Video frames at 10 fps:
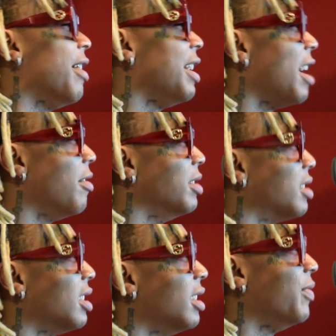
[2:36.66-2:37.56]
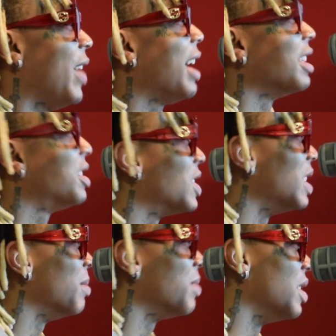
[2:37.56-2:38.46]
Right Now was a Vegas
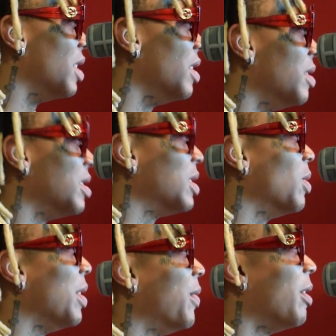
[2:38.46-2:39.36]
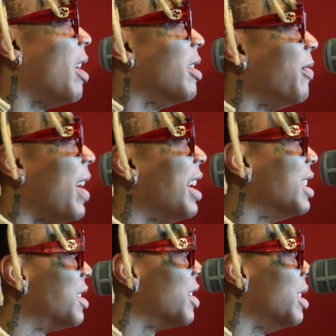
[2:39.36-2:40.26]
trip. You know, it was a 24-hour
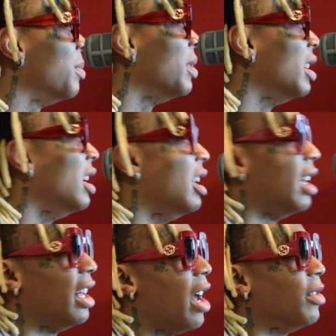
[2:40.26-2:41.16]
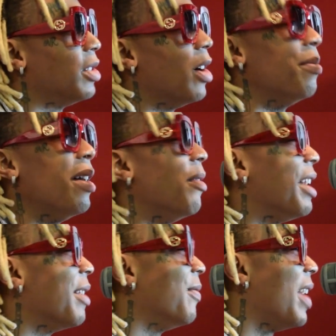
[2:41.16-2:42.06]
Vegas trip. And I was on my way
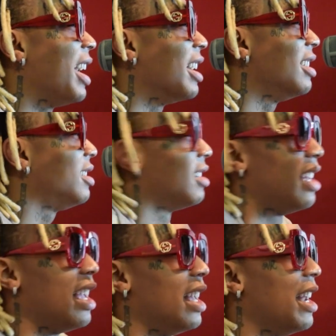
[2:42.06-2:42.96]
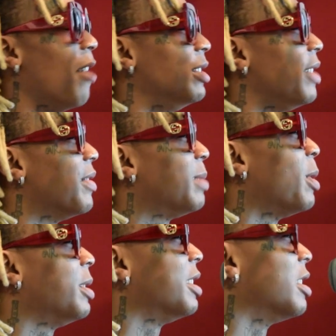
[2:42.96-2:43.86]
to Vegas, and I wasn't even
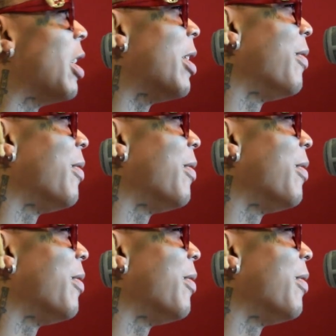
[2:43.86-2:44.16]
supposed to go to